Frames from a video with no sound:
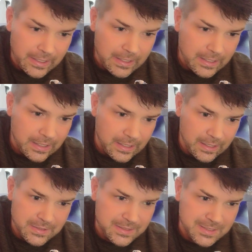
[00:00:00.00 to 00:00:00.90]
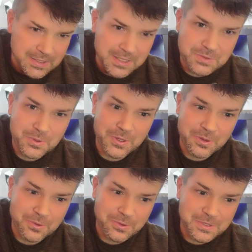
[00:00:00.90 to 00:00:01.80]
and it's one of the
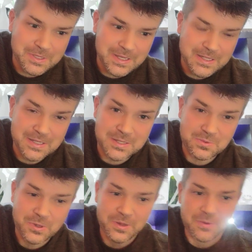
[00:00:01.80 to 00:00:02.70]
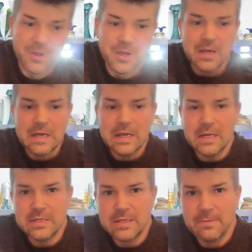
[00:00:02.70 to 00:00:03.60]
coolest things because it's
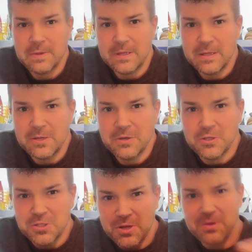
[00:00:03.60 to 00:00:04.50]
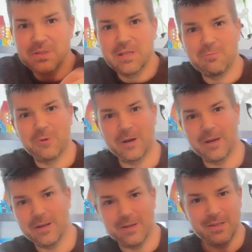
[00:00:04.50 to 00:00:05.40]
something that you can show to someone
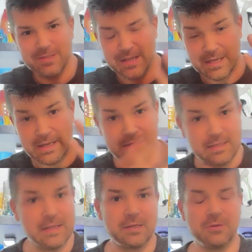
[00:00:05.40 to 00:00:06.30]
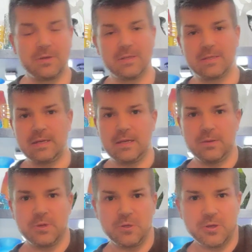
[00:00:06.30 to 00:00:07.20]
and it's like instant. You can see it when
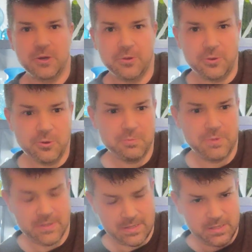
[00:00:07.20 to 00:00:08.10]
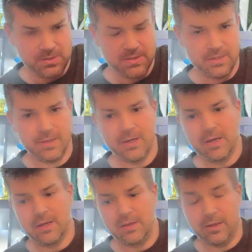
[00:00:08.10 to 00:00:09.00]
you look under the loupe, and then you see the
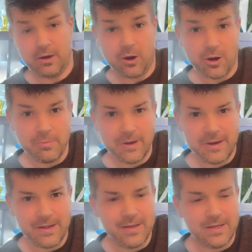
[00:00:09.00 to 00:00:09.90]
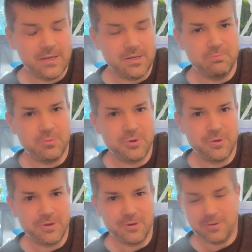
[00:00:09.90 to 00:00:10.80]
carbon in it, and you put it
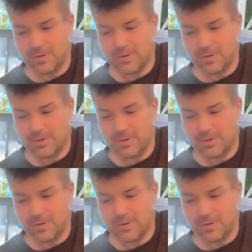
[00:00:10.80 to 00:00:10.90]
on your